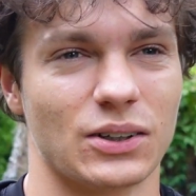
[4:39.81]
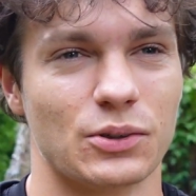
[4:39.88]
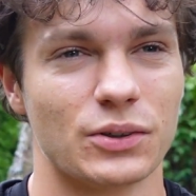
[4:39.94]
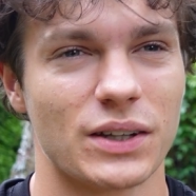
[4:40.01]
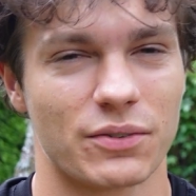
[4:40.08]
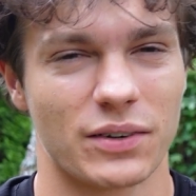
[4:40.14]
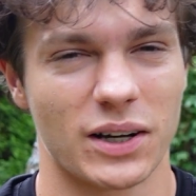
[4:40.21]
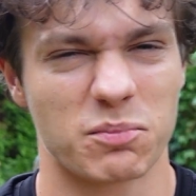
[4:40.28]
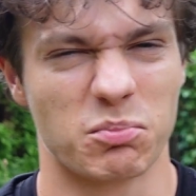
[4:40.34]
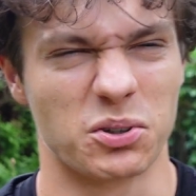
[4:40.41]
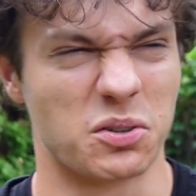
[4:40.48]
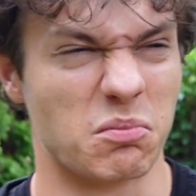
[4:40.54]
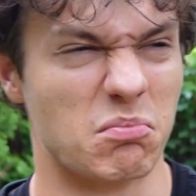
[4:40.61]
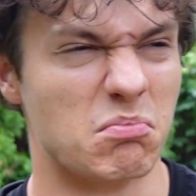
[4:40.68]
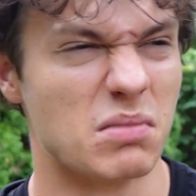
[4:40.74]
Who the fuck
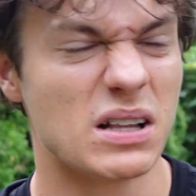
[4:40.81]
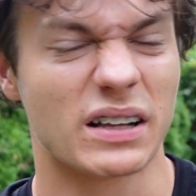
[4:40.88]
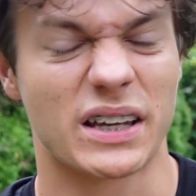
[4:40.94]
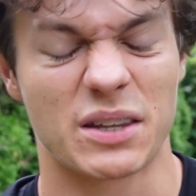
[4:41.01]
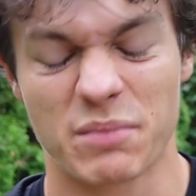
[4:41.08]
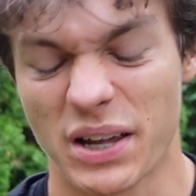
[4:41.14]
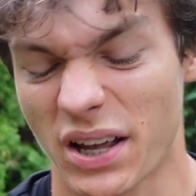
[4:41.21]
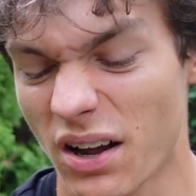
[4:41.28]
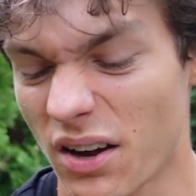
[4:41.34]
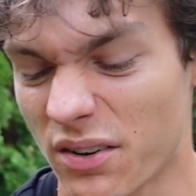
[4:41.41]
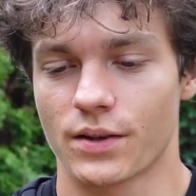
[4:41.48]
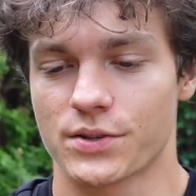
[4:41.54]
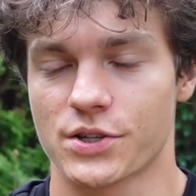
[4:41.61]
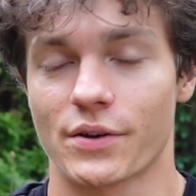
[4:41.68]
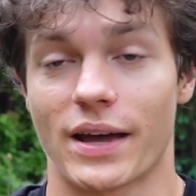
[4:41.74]
put milk in my coffee?
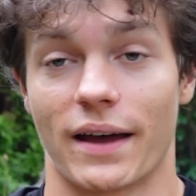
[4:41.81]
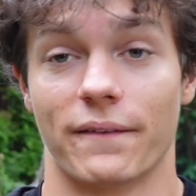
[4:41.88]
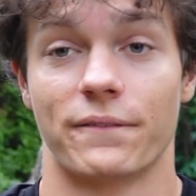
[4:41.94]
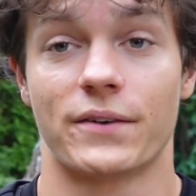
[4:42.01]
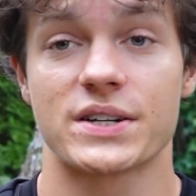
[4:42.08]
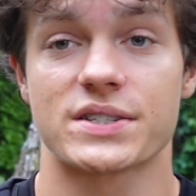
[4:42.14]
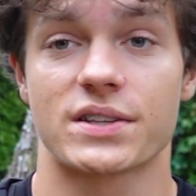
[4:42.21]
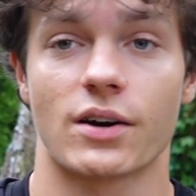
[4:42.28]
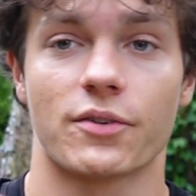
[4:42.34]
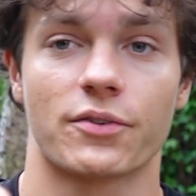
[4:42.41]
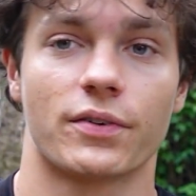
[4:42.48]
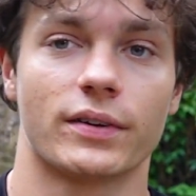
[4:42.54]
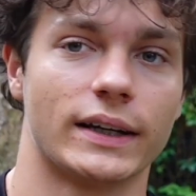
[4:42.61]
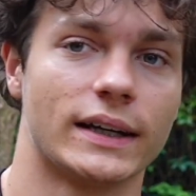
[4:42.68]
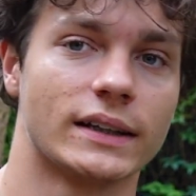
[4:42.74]
So yeah, first
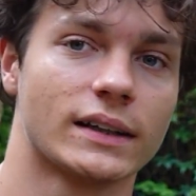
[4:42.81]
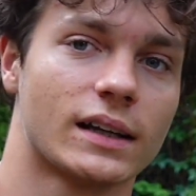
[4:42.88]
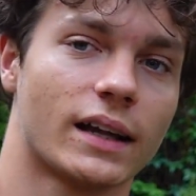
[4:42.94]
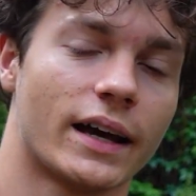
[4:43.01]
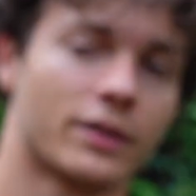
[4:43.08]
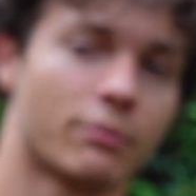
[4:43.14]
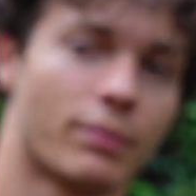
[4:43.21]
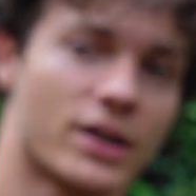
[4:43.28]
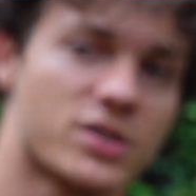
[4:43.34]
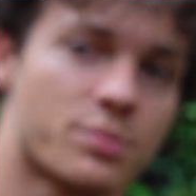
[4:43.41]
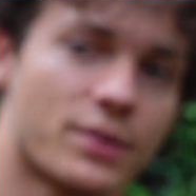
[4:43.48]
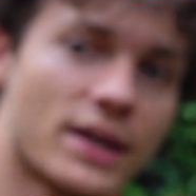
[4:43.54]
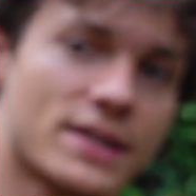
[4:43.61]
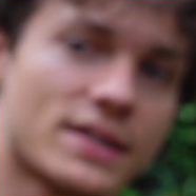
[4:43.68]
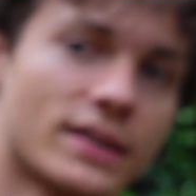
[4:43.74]
off, incline bench
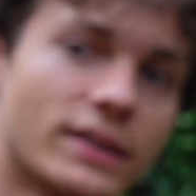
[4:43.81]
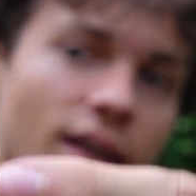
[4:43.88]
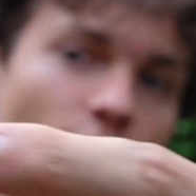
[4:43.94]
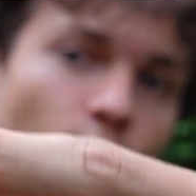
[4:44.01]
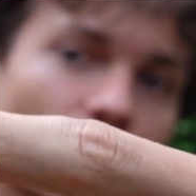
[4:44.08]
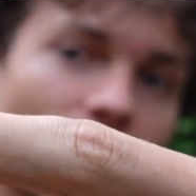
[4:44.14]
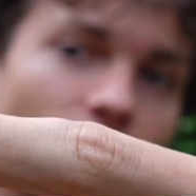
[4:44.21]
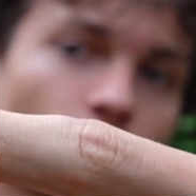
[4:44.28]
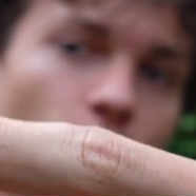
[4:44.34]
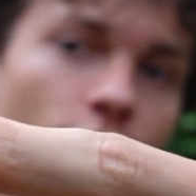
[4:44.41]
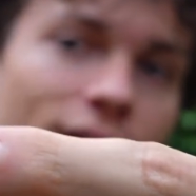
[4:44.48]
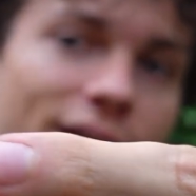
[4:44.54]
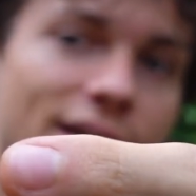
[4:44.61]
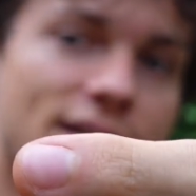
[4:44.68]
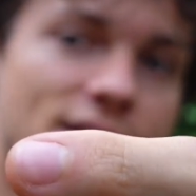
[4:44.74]
press. Then what I
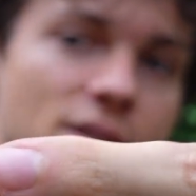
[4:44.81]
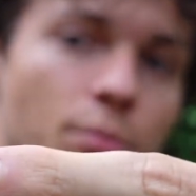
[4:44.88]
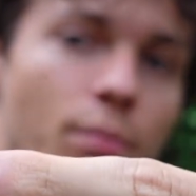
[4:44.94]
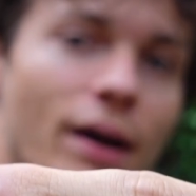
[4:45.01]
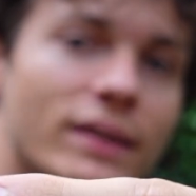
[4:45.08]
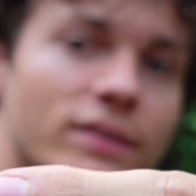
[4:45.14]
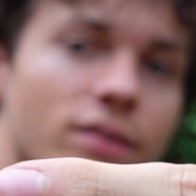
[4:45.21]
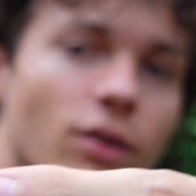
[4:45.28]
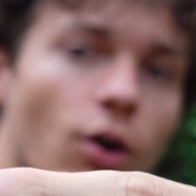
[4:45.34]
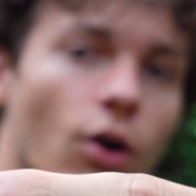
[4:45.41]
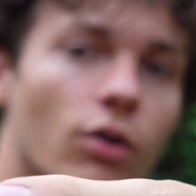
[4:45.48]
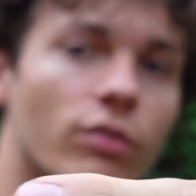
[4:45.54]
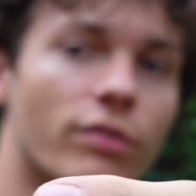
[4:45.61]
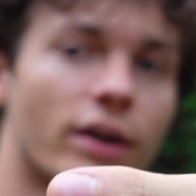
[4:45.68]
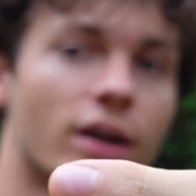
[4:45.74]
do is bent
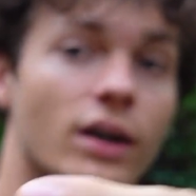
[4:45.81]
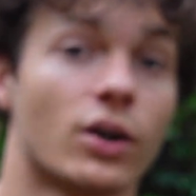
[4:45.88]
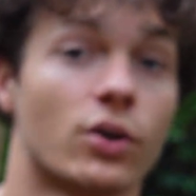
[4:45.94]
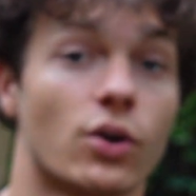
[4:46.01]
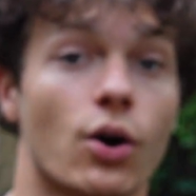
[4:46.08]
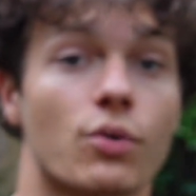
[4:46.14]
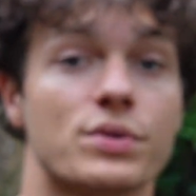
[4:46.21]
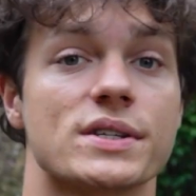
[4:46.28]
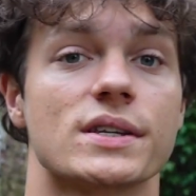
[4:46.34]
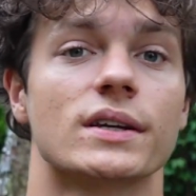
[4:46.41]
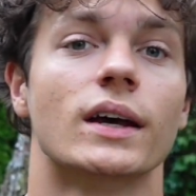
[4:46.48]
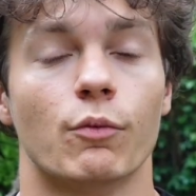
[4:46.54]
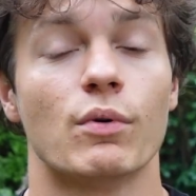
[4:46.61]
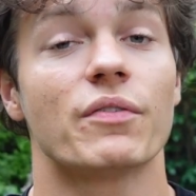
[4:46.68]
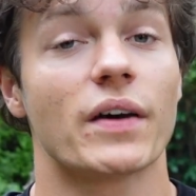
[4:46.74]
over rows
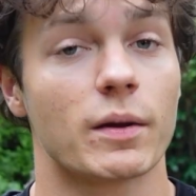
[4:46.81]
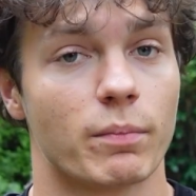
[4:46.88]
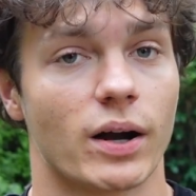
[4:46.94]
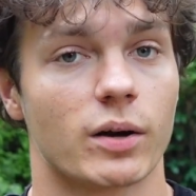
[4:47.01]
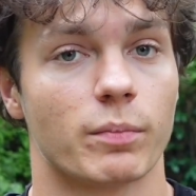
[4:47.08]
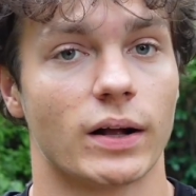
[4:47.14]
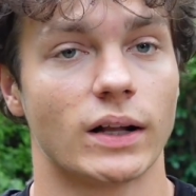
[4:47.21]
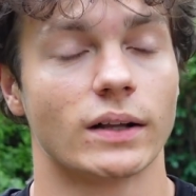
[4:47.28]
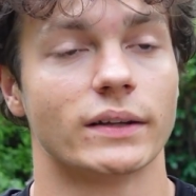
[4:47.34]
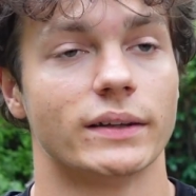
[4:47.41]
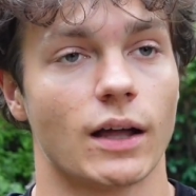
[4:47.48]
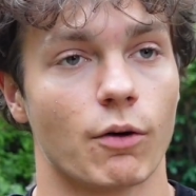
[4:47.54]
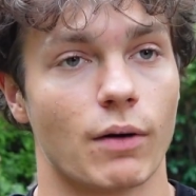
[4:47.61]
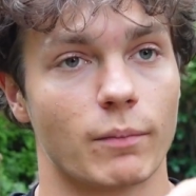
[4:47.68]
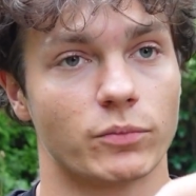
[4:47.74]
with a barbell.
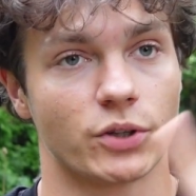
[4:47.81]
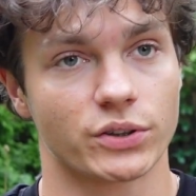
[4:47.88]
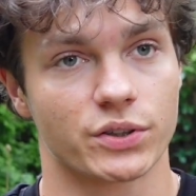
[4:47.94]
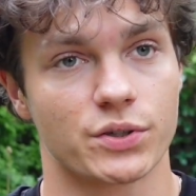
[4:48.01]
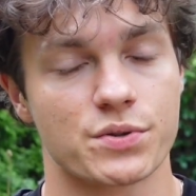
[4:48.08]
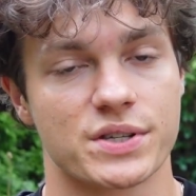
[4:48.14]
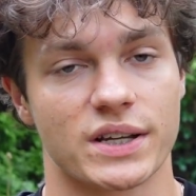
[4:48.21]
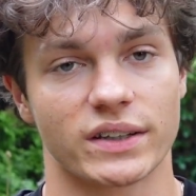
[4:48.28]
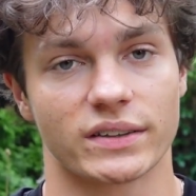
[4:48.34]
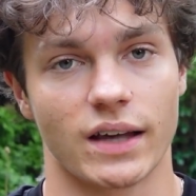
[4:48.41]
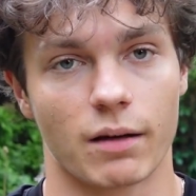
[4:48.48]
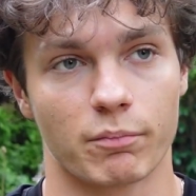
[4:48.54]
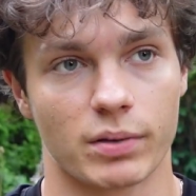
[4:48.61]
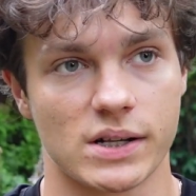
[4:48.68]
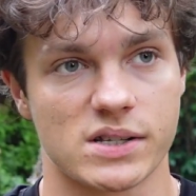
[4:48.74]
Now I'm not using
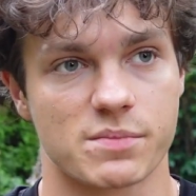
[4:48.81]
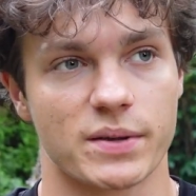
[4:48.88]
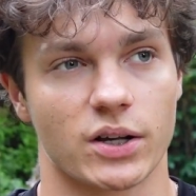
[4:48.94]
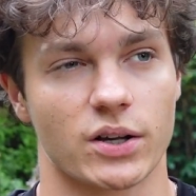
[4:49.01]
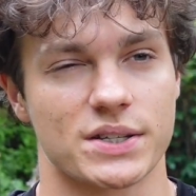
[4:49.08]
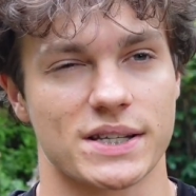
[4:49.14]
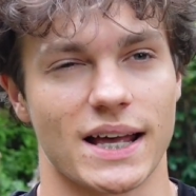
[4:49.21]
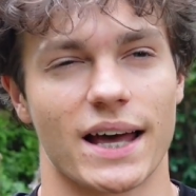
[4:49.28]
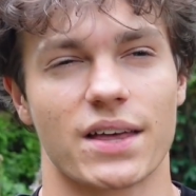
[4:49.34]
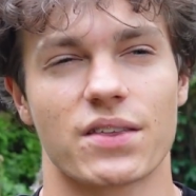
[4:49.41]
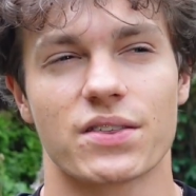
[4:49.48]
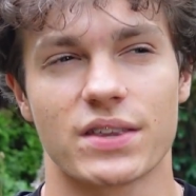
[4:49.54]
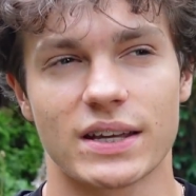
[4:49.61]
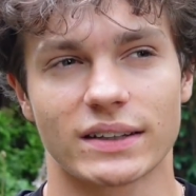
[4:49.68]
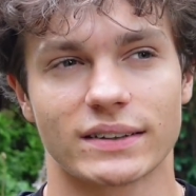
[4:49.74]
dumbbells because I
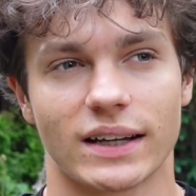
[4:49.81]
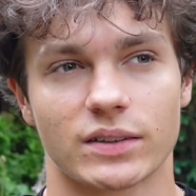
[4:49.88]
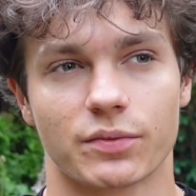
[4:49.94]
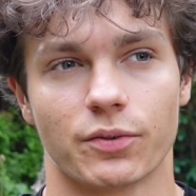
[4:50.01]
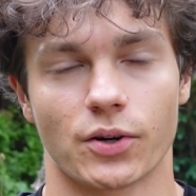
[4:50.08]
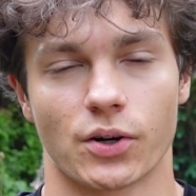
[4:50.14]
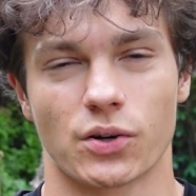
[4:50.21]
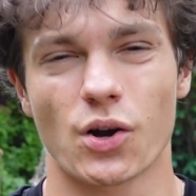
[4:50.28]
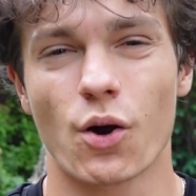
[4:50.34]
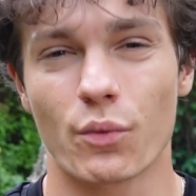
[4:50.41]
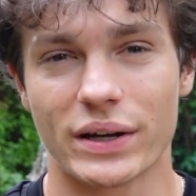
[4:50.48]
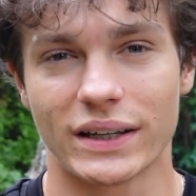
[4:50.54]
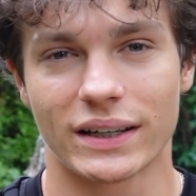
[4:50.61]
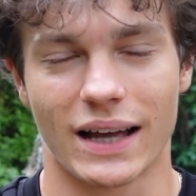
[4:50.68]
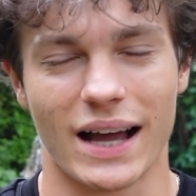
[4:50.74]
think that for
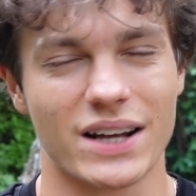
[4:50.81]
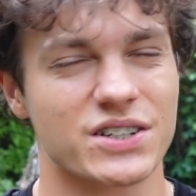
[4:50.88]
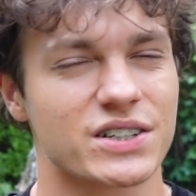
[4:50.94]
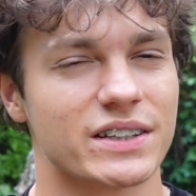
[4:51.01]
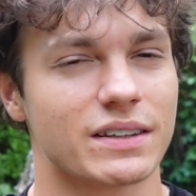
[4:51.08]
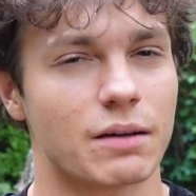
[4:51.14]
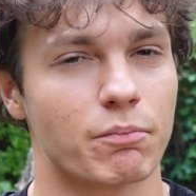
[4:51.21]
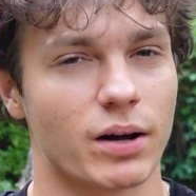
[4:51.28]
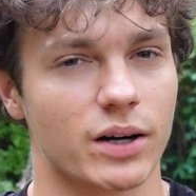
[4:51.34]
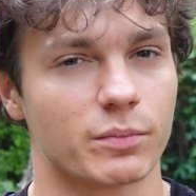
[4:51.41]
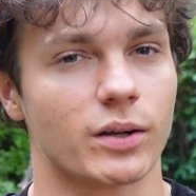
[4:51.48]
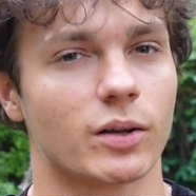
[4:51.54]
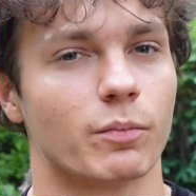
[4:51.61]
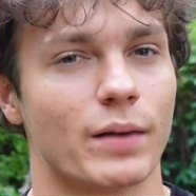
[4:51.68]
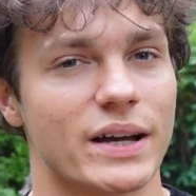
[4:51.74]
rowing, actually the
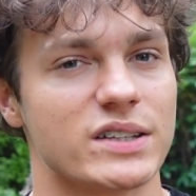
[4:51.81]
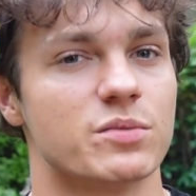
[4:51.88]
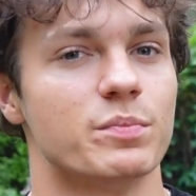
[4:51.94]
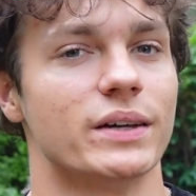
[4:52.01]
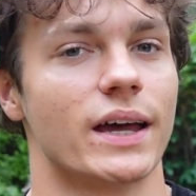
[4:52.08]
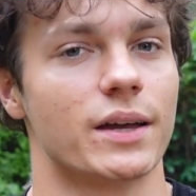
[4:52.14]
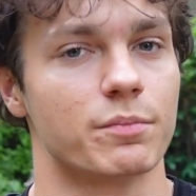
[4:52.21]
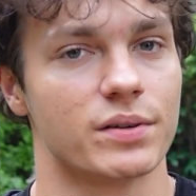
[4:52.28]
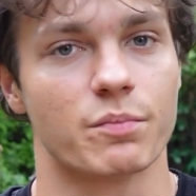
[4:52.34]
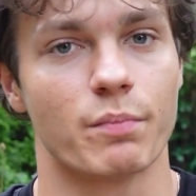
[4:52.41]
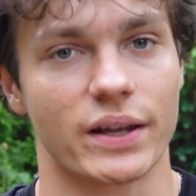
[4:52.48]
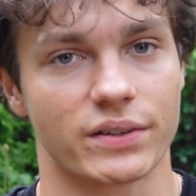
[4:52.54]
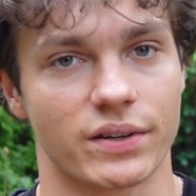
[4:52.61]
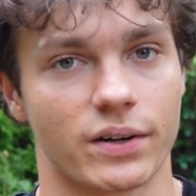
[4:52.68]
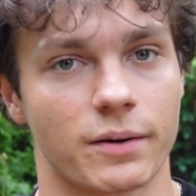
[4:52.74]
barbell might be a bit
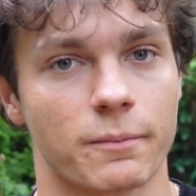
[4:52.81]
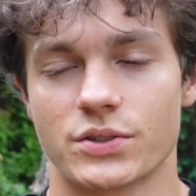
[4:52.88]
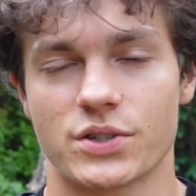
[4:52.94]
better.